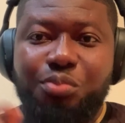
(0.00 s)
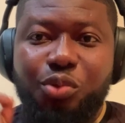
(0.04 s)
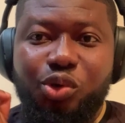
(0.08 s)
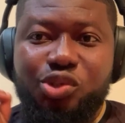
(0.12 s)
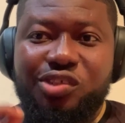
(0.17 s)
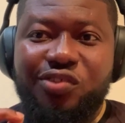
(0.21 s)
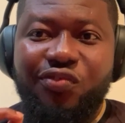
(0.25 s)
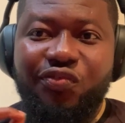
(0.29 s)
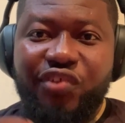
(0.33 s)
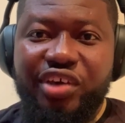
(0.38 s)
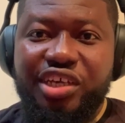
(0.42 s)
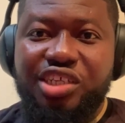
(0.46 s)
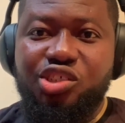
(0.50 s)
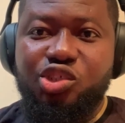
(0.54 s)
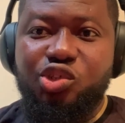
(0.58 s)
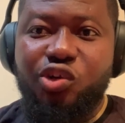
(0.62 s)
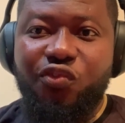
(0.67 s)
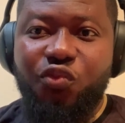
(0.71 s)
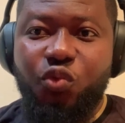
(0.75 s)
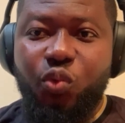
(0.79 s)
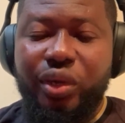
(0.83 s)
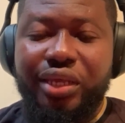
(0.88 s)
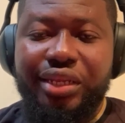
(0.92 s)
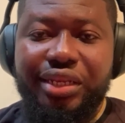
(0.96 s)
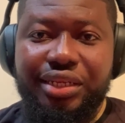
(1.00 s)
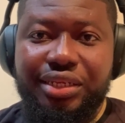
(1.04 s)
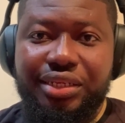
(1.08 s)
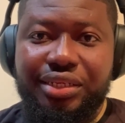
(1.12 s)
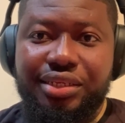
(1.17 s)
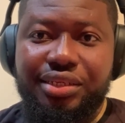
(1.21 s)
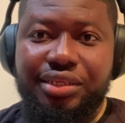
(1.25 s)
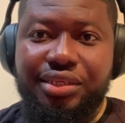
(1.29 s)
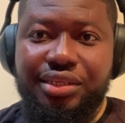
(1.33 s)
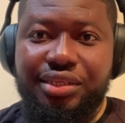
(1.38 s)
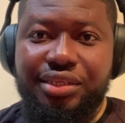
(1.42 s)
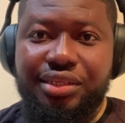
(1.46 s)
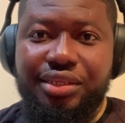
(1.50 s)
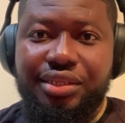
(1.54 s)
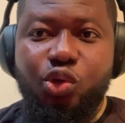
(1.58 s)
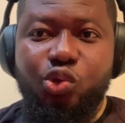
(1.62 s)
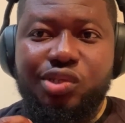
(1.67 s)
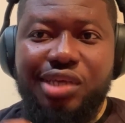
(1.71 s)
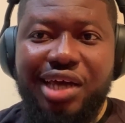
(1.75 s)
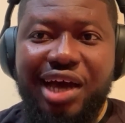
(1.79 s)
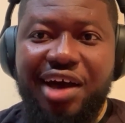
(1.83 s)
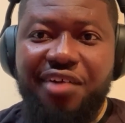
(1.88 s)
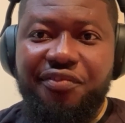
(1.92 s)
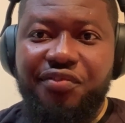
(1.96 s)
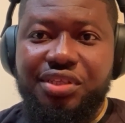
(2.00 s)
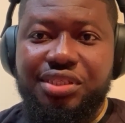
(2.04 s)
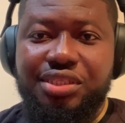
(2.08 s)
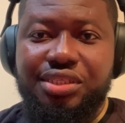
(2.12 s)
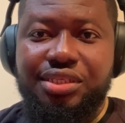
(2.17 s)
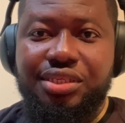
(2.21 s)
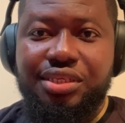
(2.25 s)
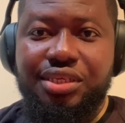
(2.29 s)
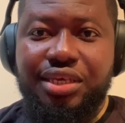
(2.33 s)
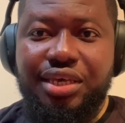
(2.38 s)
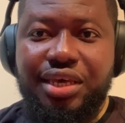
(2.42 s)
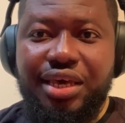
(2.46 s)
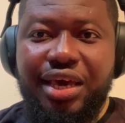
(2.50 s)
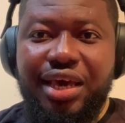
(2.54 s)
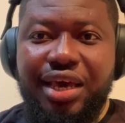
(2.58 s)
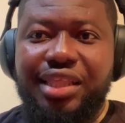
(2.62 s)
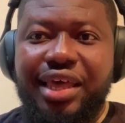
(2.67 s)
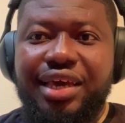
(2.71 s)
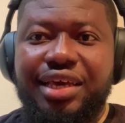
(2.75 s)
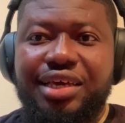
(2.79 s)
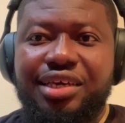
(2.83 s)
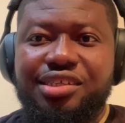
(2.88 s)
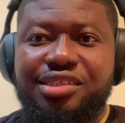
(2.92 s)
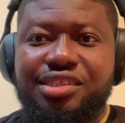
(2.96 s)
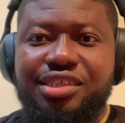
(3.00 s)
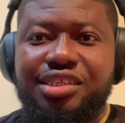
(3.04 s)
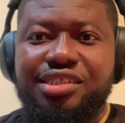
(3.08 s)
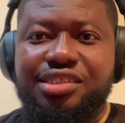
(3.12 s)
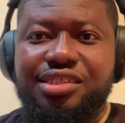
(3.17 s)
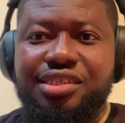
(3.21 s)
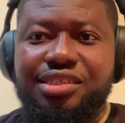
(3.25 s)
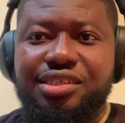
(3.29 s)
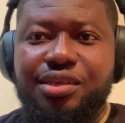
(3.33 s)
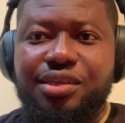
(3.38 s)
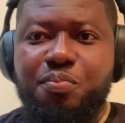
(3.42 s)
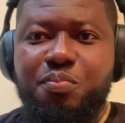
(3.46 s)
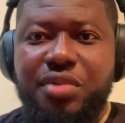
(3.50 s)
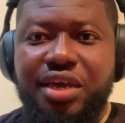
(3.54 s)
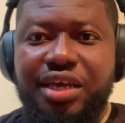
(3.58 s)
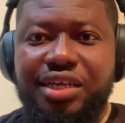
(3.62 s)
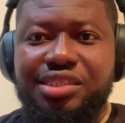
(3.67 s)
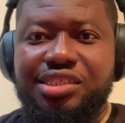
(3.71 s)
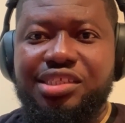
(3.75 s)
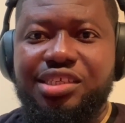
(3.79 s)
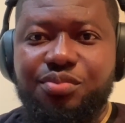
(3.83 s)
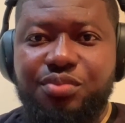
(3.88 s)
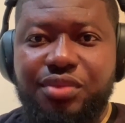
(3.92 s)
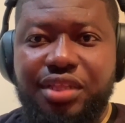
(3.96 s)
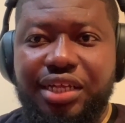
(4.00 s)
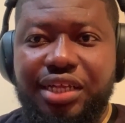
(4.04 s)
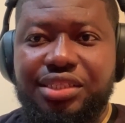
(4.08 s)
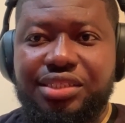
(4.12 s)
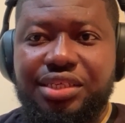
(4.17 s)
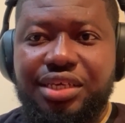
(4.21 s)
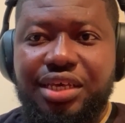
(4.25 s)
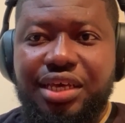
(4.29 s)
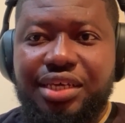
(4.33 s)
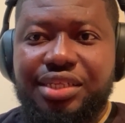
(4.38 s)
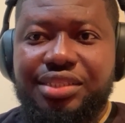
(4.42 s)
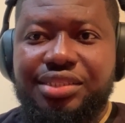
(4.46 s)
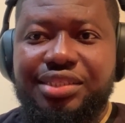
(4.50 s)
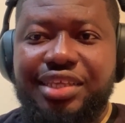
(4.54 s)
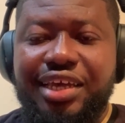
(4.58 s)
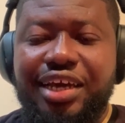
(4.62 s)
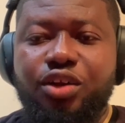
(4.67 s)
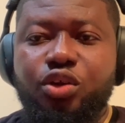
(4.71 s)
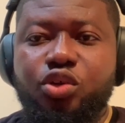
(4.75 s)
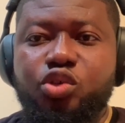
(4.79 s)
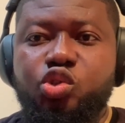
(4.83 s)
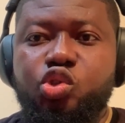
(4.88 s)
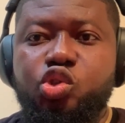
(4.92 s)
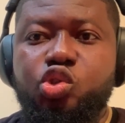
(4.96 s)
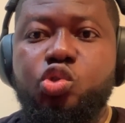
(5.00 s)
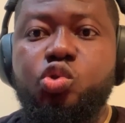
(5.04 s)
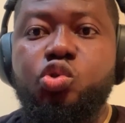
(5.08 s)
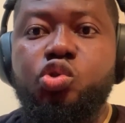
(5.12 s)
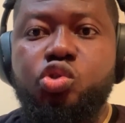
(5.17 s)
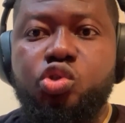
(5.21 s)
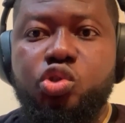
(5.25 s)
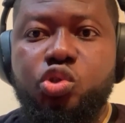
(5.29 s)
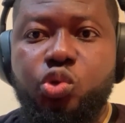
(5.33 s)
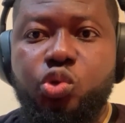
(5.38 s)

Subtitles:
that motivation of winning. They don't have it. It's like it's a mere team that they are not